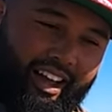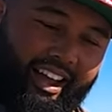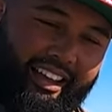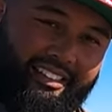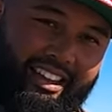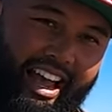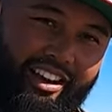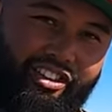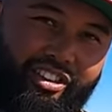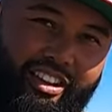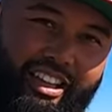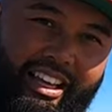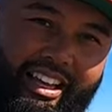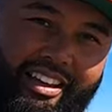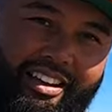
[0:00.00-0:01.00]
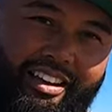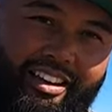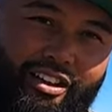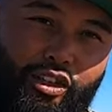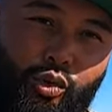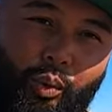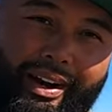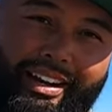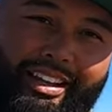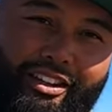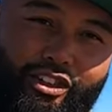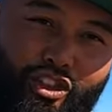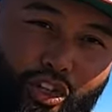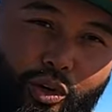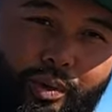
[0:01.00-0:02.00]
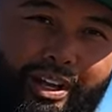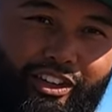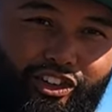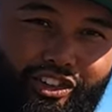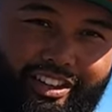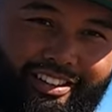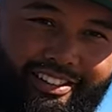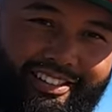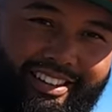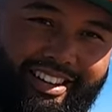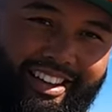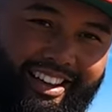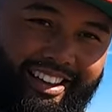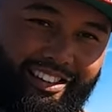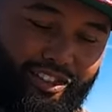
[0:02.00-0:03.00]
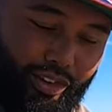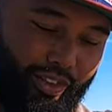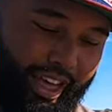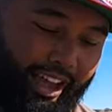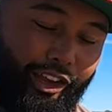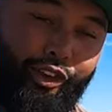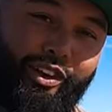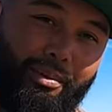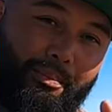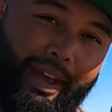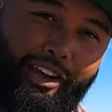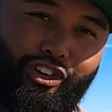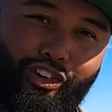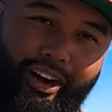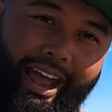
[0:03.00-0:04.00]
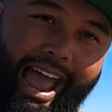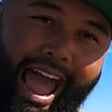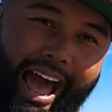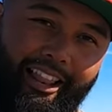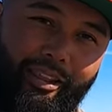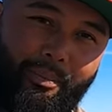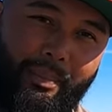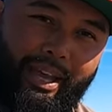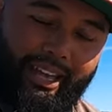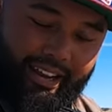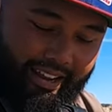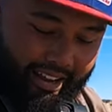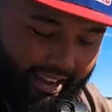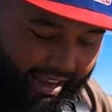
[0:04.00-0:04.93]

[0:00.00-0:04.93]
it's actually 22 inches so that you can measure a halibut.